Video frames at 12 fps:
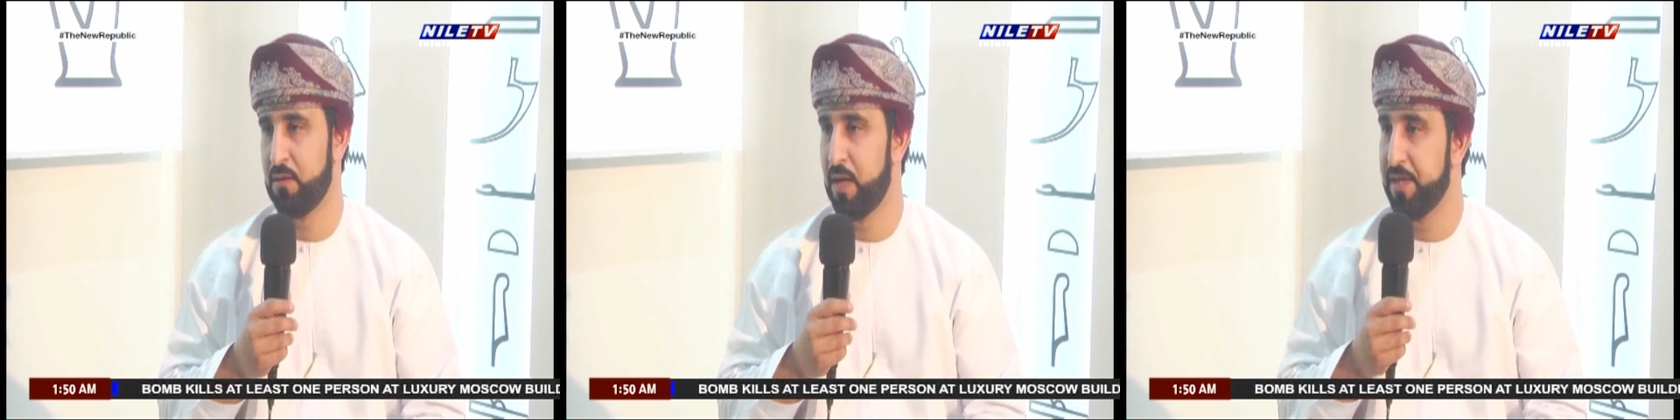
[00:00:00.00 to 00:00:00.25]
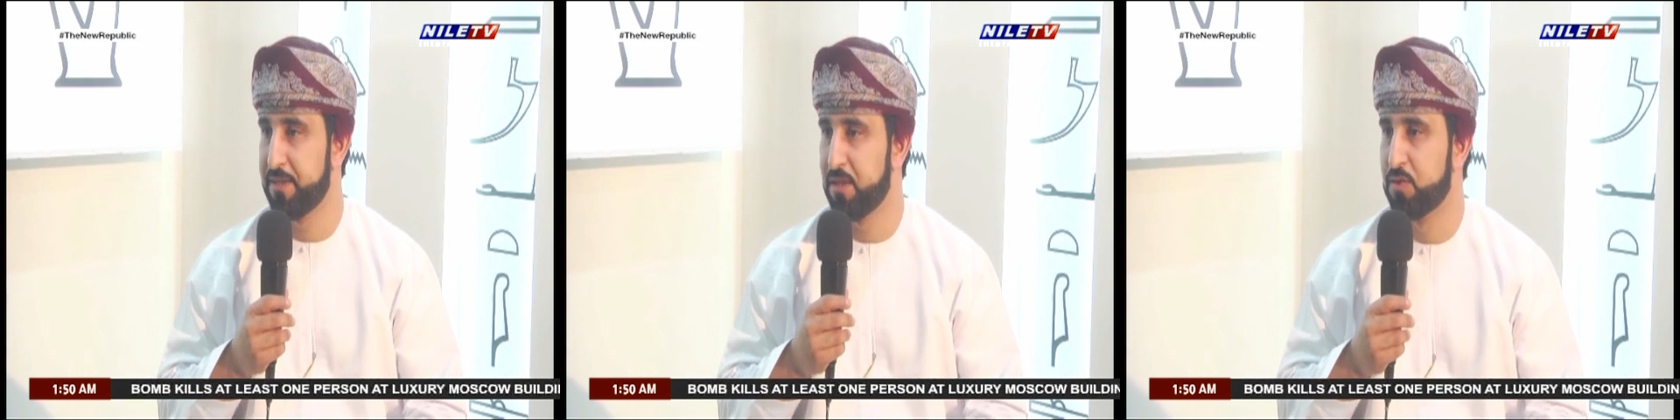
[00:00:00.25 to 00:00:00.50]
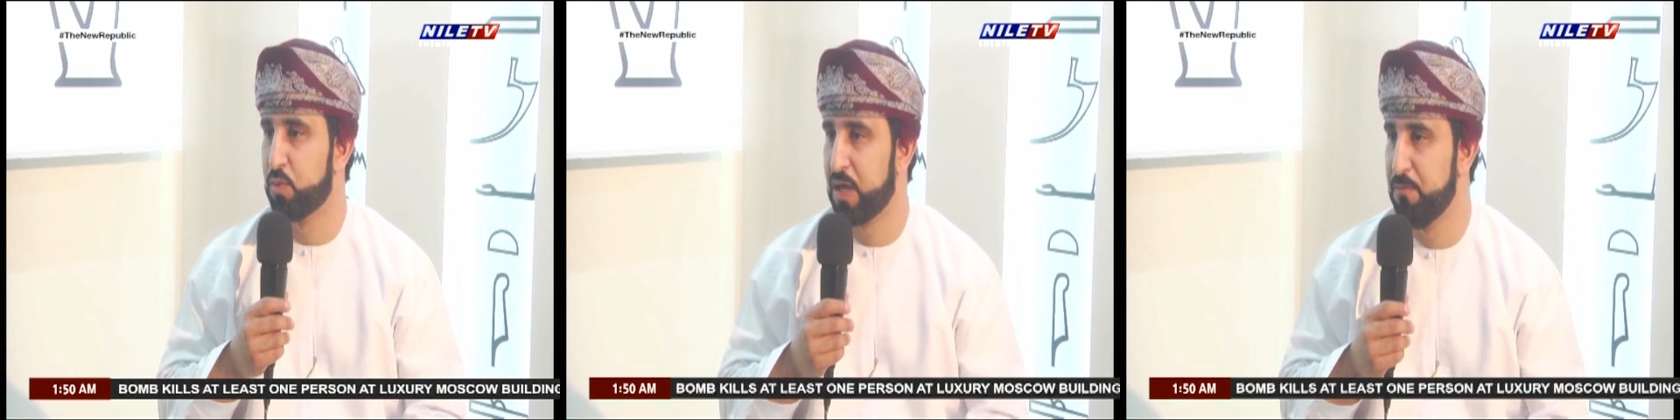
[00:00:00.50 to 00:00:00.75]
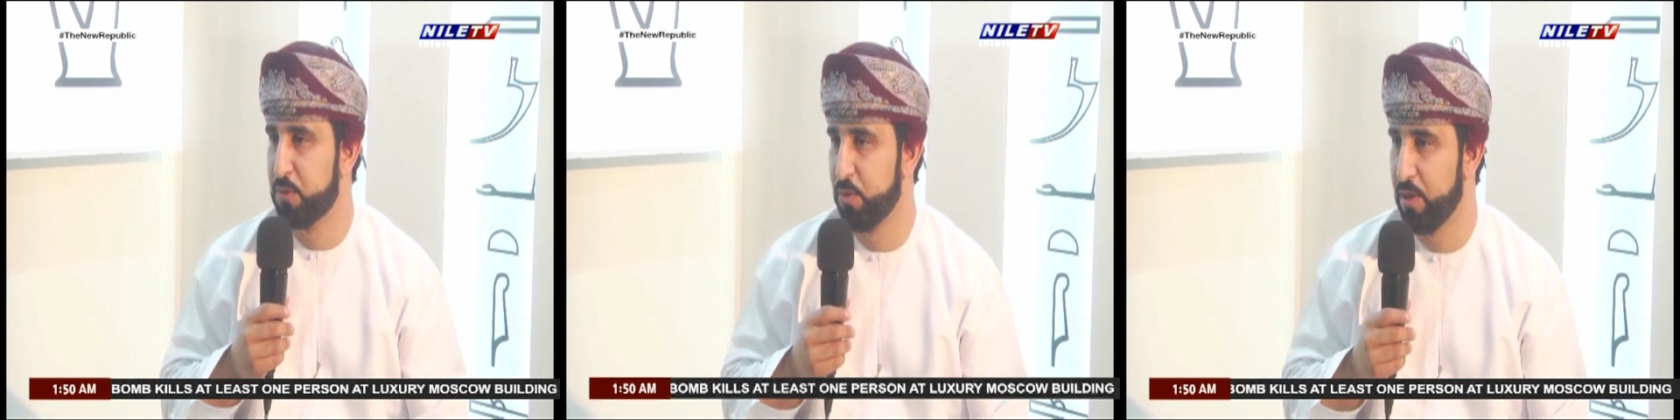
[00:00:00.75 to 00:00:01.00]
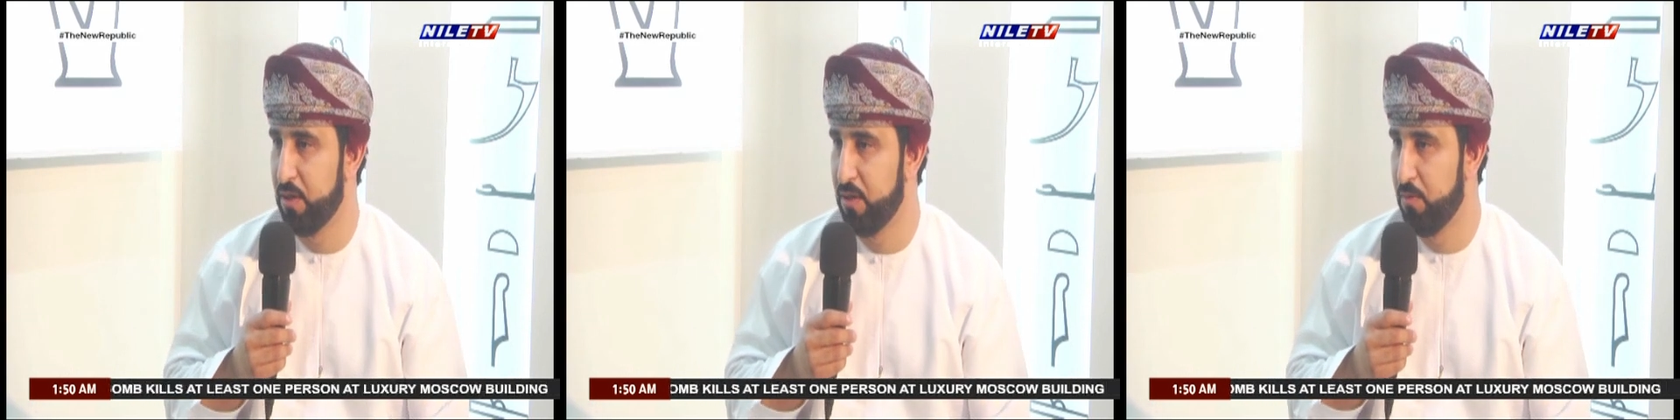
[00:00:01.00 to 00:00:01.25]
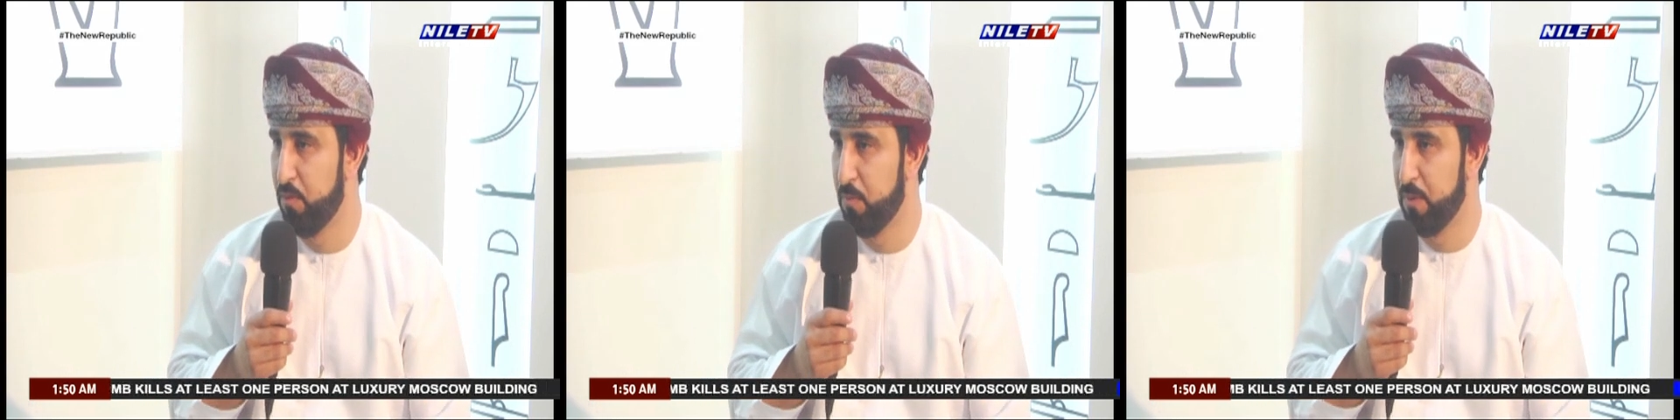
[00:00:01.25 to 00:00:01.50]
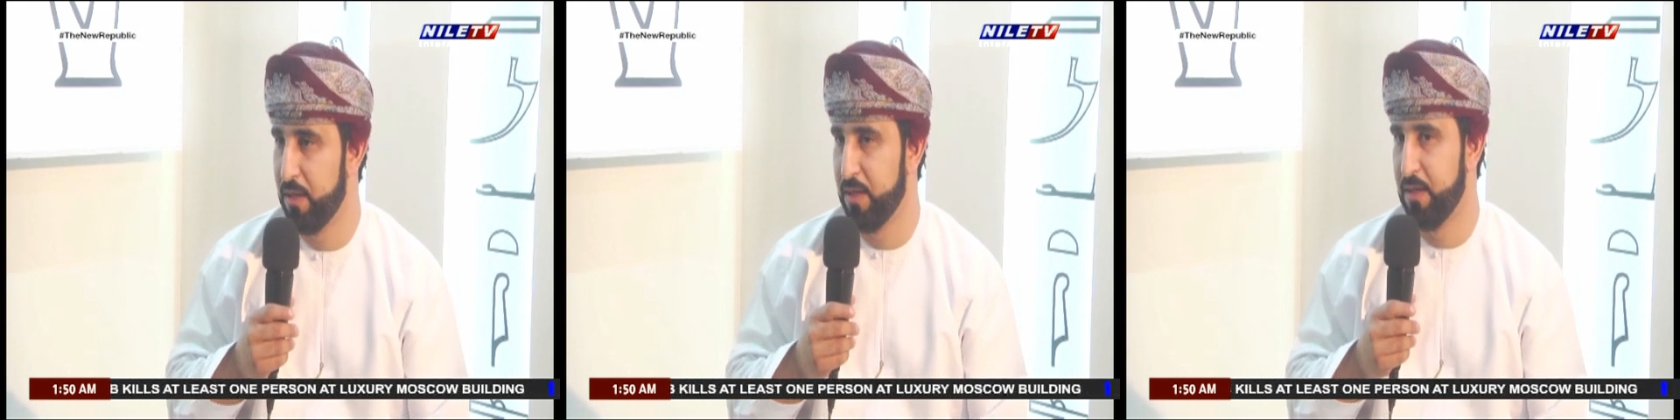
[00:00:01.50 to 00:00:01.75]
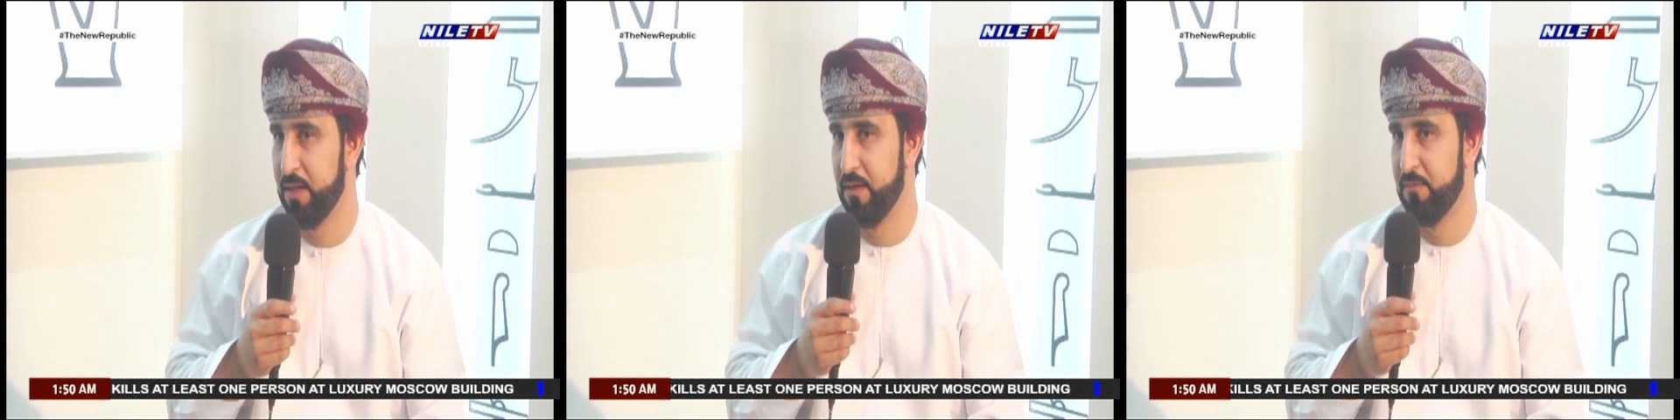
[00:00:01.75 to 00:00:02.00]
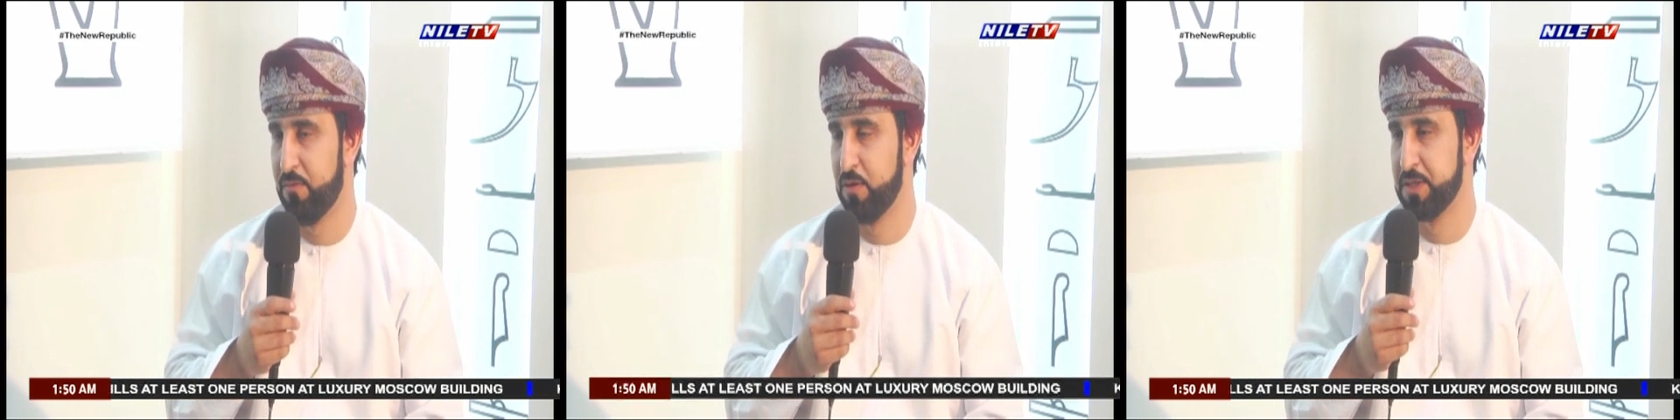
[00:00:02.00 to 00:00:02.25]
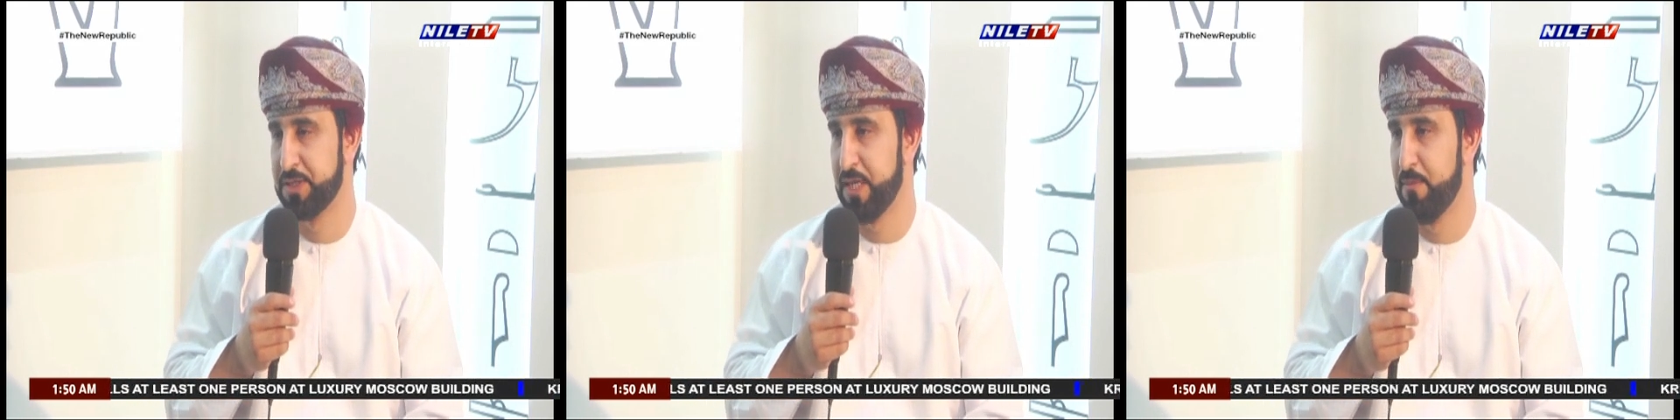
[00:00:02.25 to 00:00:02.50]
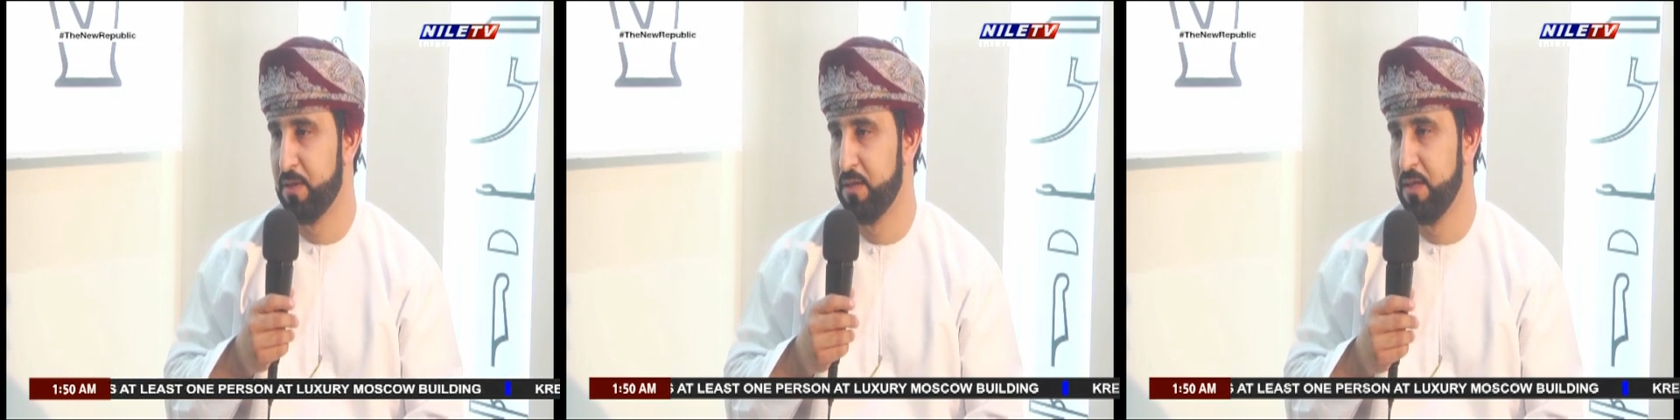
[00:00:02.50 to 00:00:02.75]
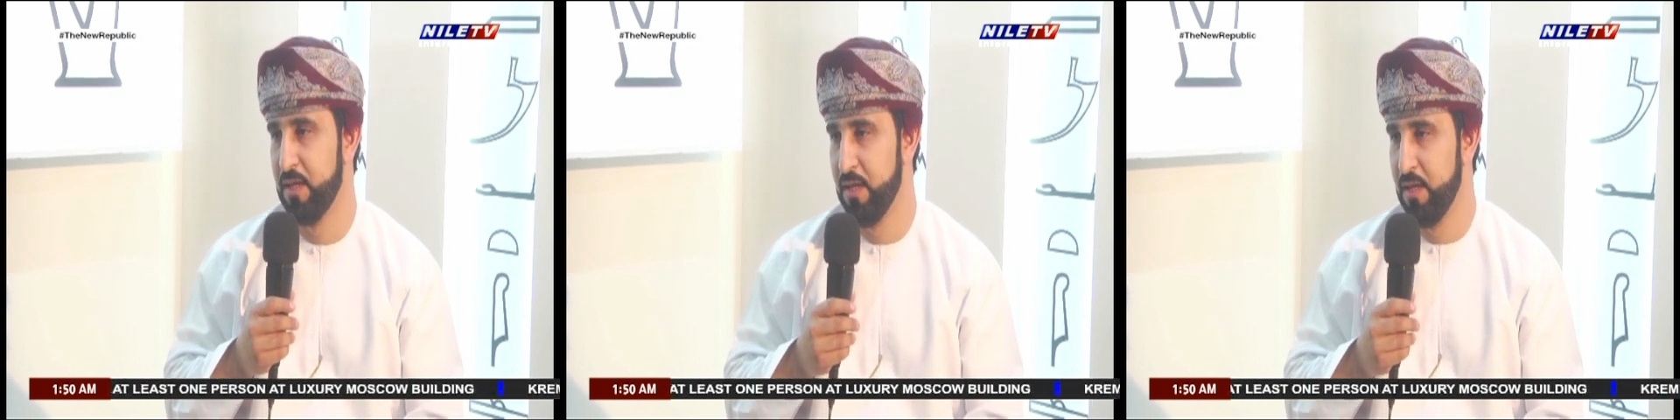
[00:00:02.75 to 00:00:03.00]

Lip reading: writer to come to the for example,